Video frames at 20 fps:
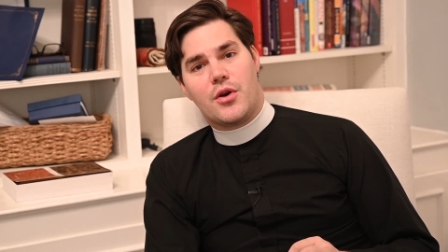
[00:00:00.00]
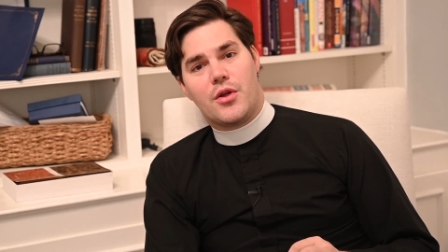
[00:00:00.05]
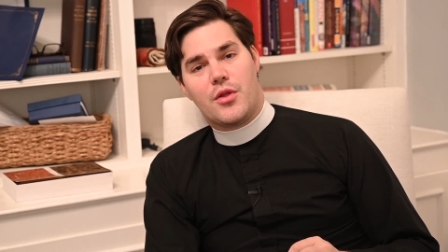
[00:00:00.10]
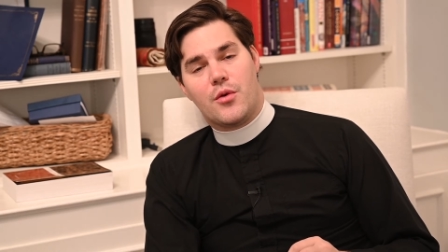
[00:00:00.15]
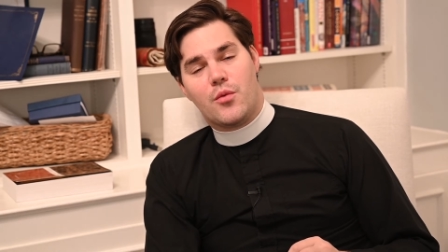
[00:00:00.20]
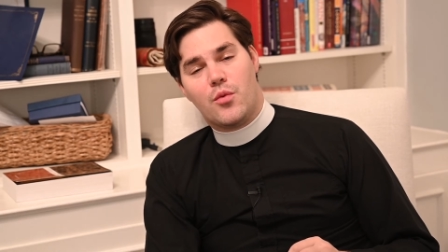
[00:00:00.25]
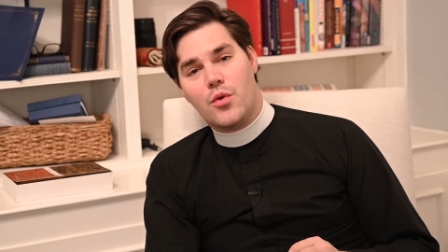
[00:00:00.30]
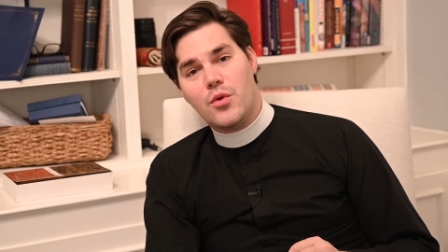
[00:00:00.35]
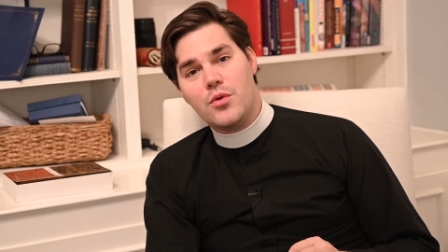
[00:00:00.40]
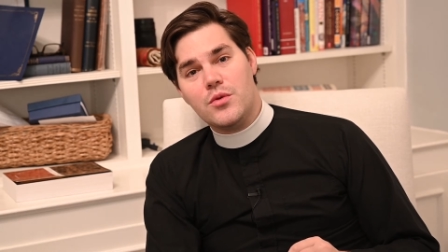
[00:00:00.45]
The
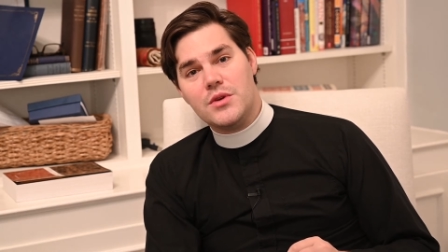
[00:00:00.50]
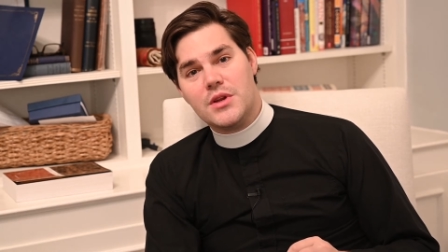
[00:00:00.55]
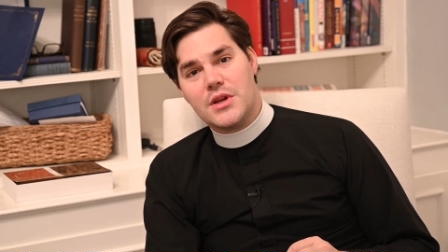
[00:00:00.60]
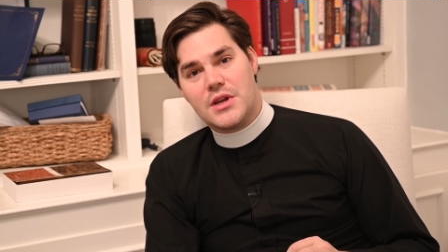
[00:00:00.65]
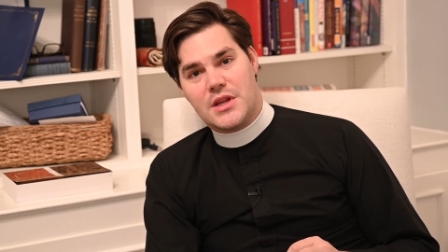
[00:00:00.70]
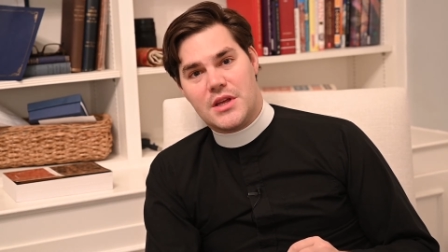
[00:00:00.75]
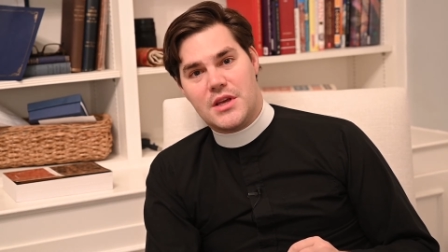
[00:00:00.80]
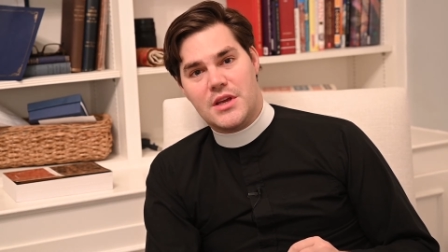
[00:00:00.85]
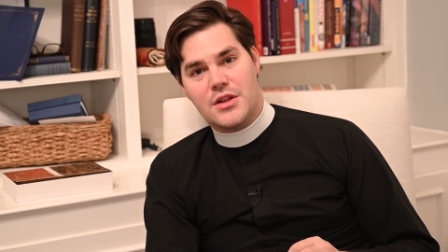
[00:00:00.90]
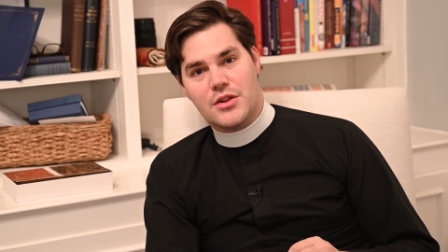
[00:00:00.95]
Wounded
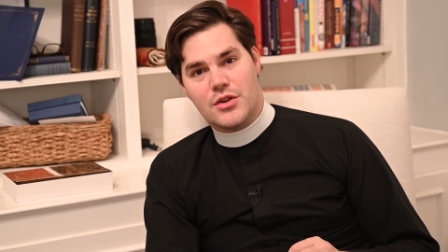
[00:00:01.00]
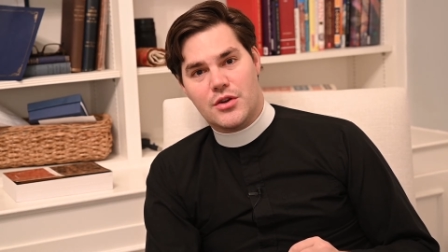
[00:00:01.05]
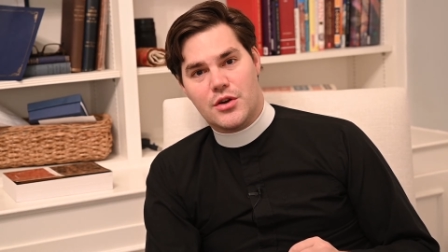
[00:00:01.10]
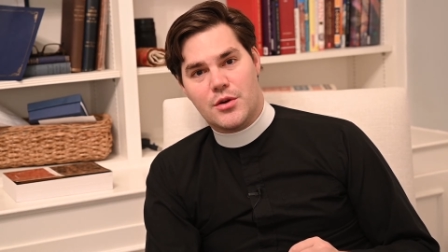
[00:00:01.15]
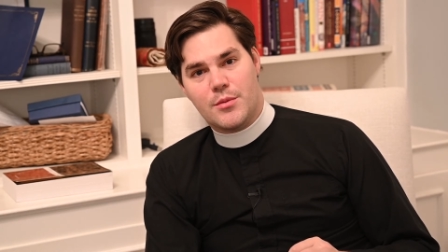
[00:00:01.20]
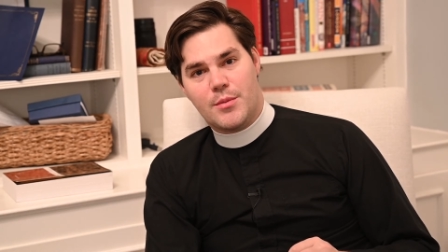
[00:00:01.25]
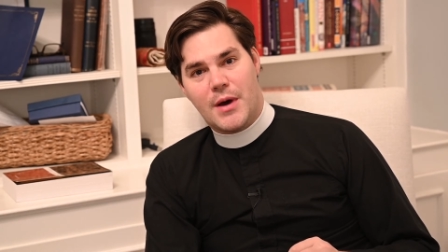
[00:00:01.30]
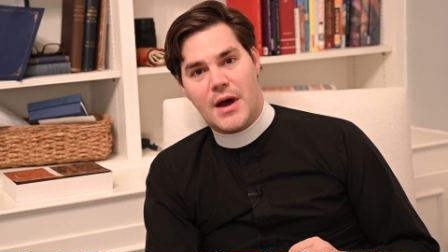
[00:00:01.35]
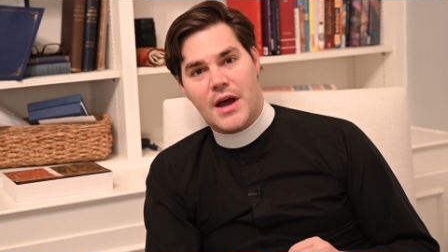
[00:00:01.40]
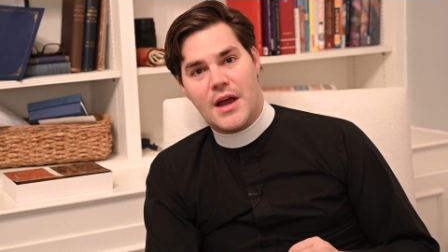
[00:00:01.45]
Healer
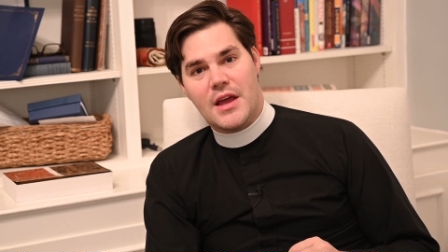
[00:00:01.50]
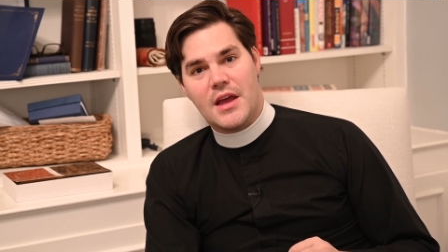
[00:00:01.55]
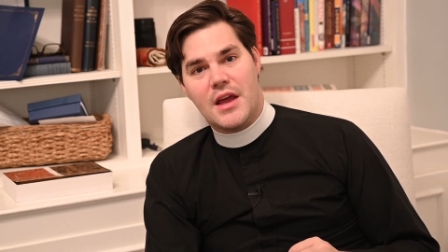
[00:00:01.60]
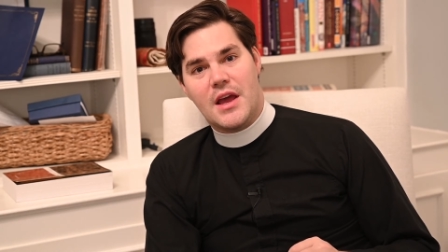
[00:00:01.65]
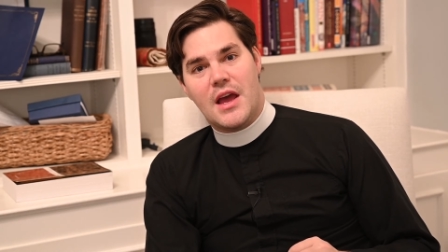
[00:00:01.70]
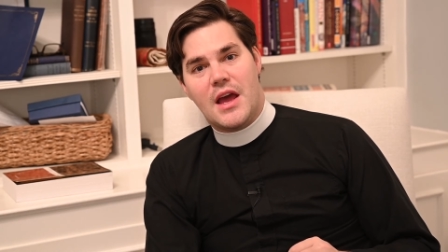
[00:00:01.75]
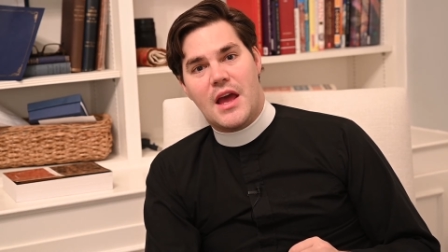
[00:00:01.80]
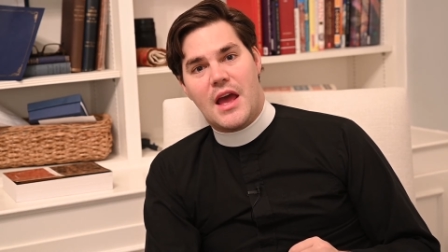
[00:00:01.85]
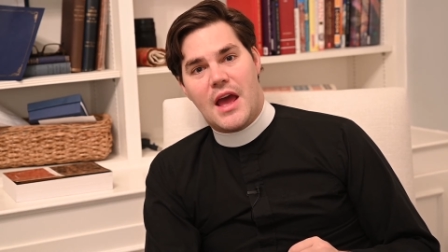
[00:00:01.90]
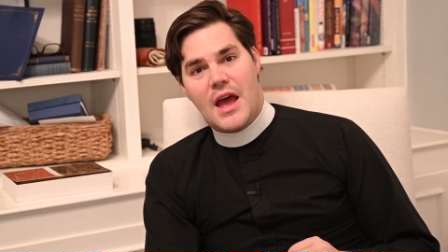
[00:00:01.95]
by
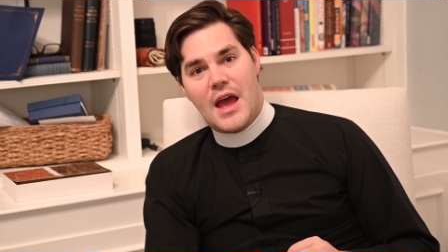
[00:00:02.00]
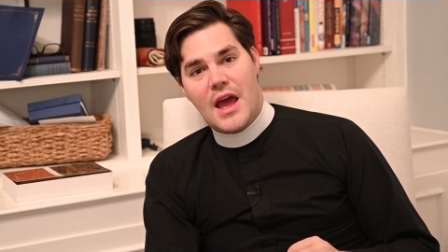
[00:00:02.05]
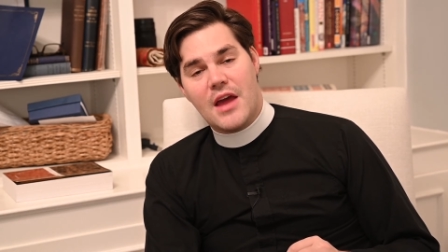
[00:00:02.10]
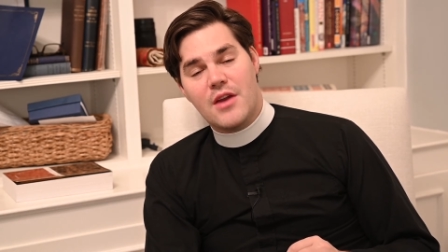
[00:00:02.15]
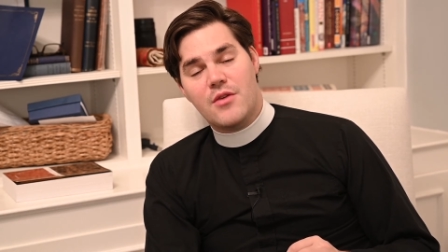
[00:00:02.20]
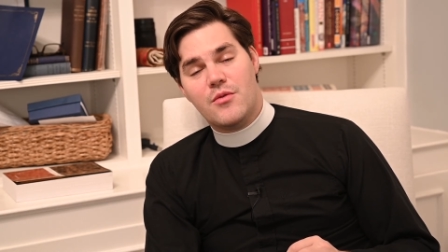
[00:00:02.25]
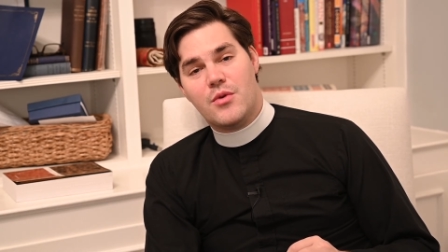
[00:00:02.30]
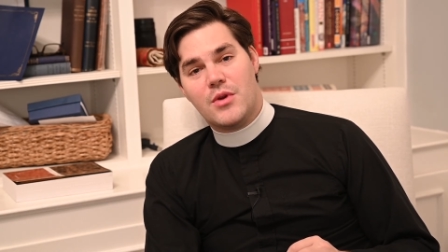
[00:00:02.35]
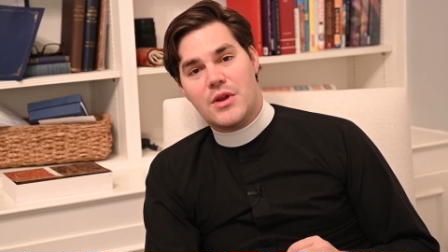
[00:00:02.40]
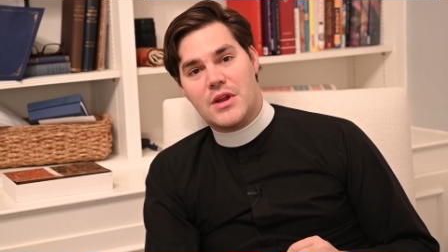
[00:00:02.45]

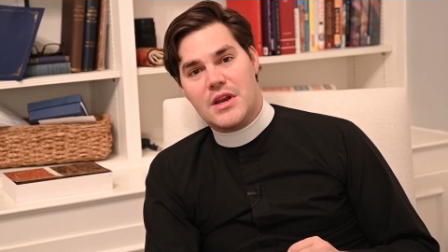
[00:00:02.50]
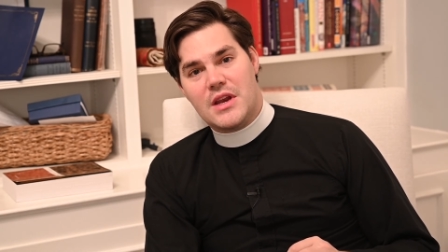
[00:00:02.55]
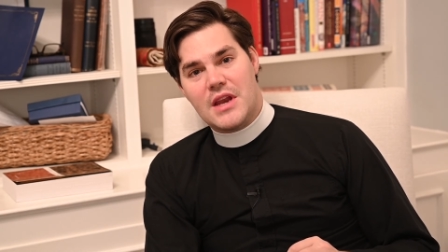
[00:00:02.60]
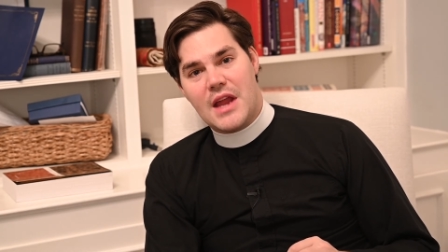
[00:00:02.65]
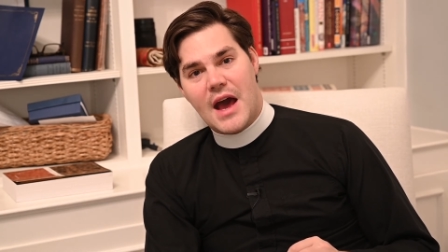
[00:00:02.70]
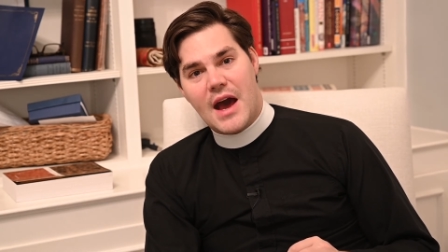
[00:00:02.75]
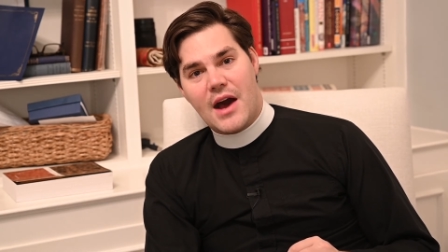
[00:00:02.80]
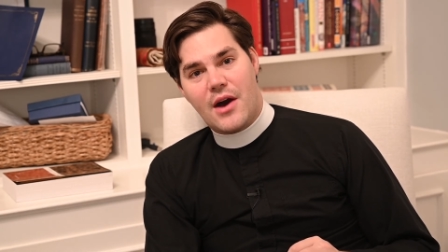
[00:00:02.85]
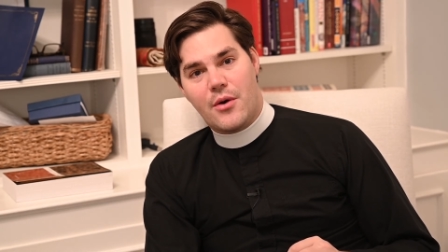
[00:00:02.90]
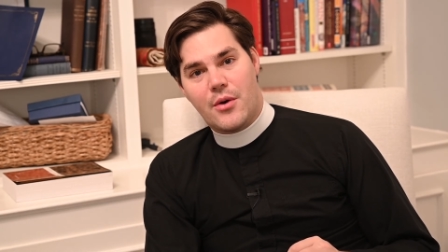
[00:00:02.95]
Henri
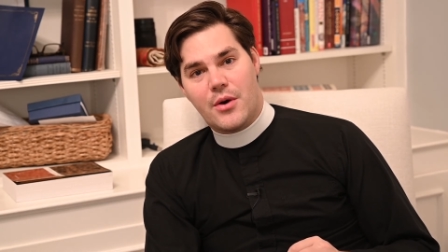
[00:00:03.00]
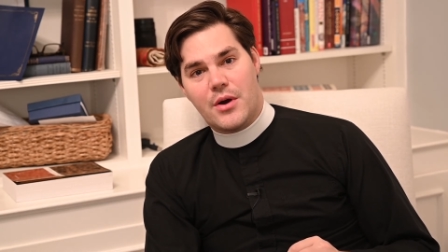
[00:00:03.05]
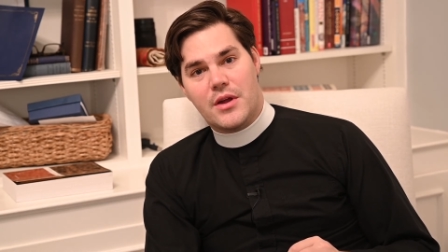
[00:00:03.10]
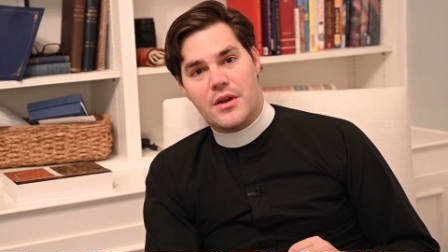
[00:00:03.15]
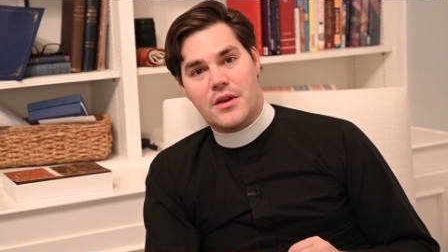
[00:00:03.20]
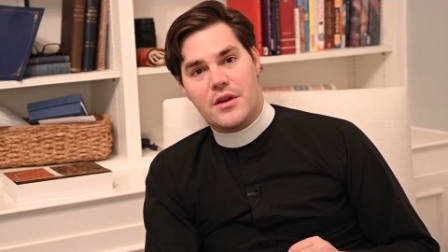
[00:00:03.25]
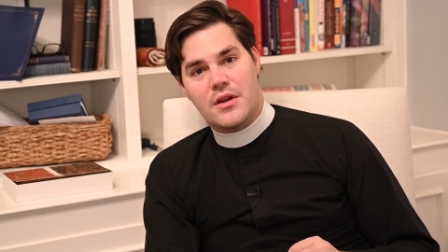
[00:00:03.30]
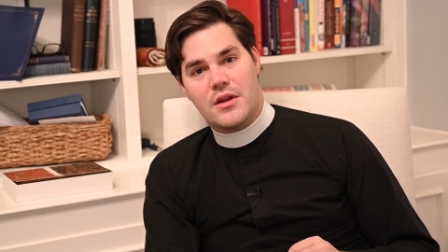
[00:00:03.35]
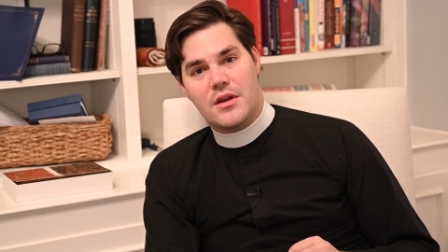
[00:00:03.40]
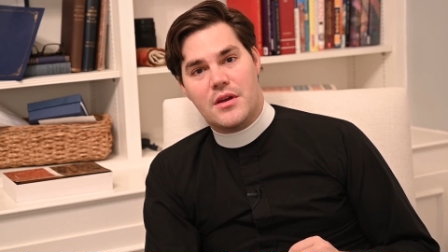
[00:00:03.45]

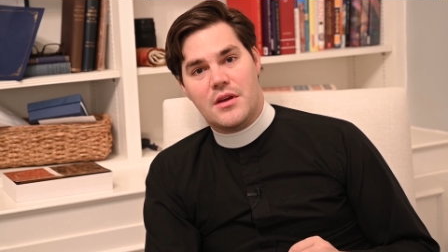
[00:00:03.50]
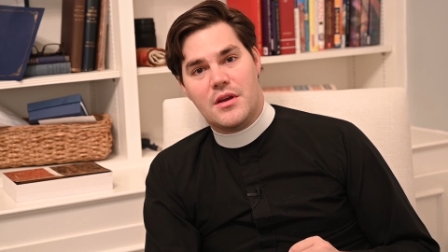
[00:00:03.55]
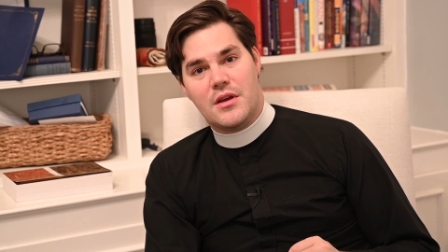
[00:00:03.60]
Nouwen.